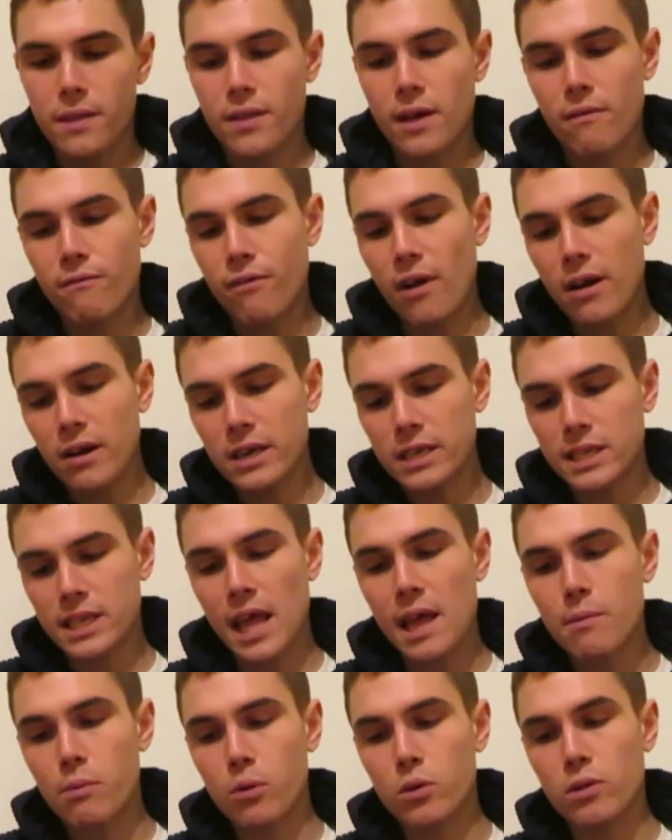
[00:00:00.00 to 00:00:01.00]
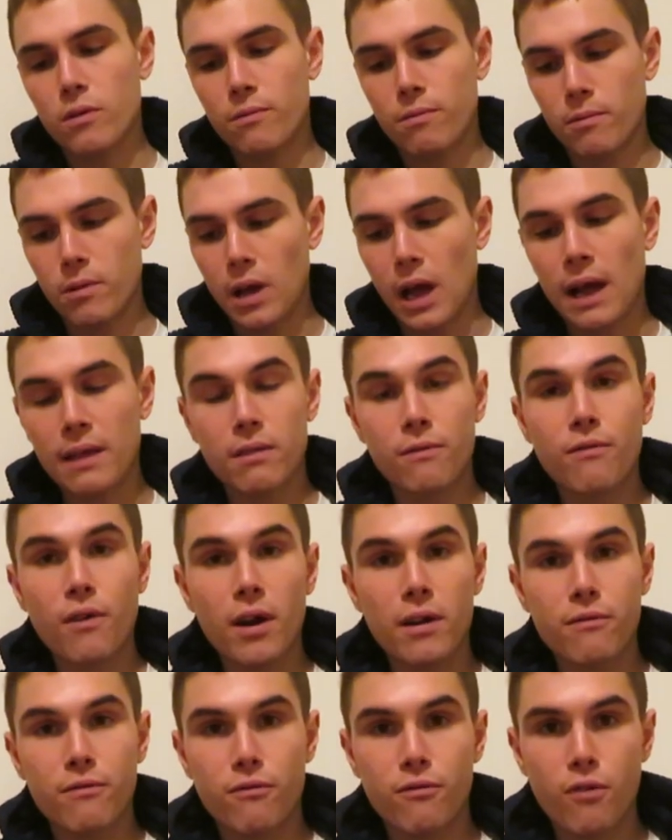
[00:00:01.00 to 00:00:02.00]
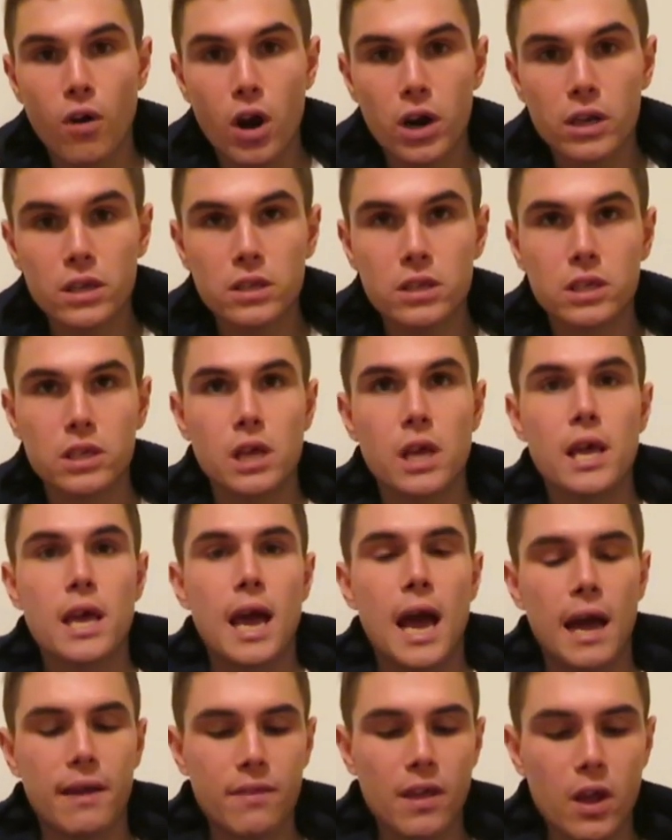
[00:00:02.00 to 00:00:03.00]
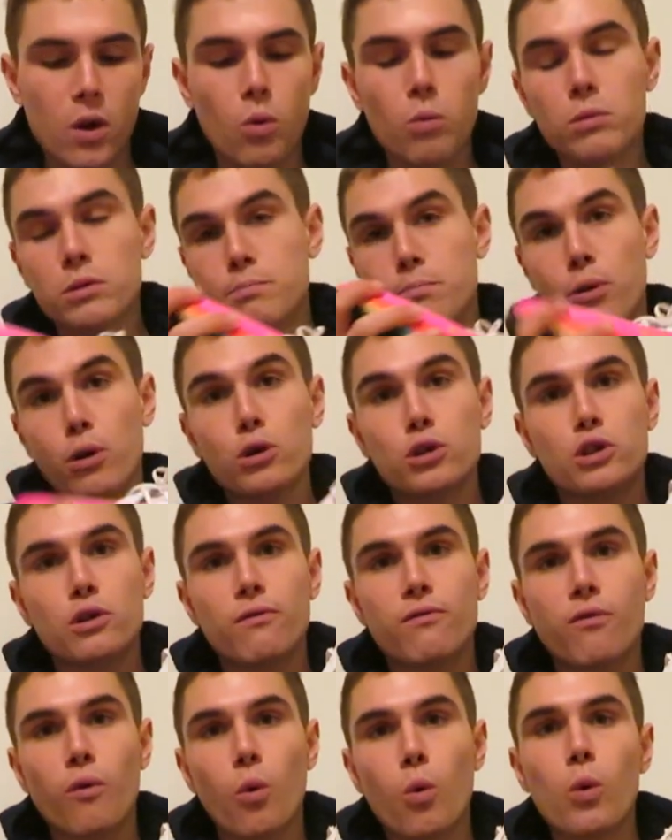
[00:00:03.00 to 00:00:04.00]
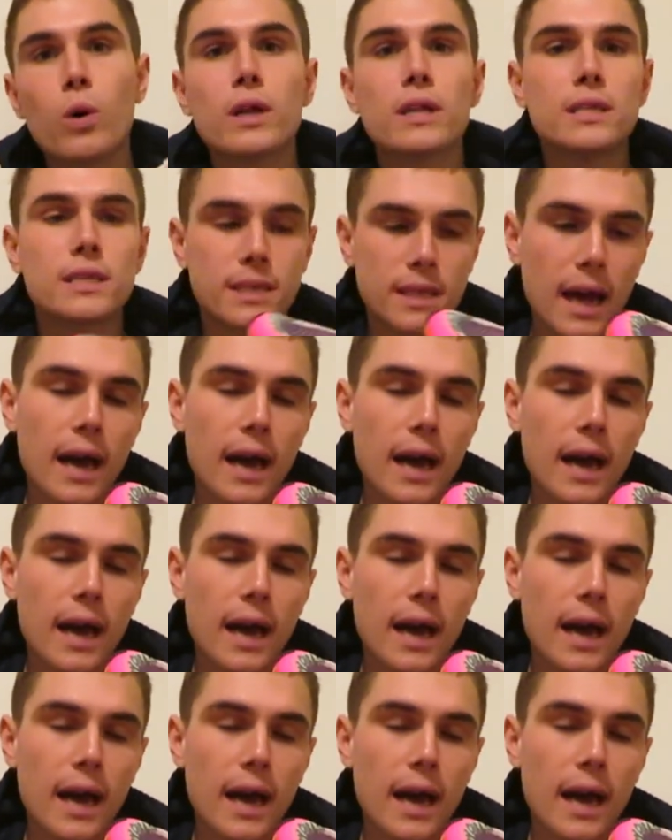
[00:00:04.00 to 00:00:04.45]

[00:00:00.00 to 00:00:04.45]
they're very stable at the very front and they almost push you forwards.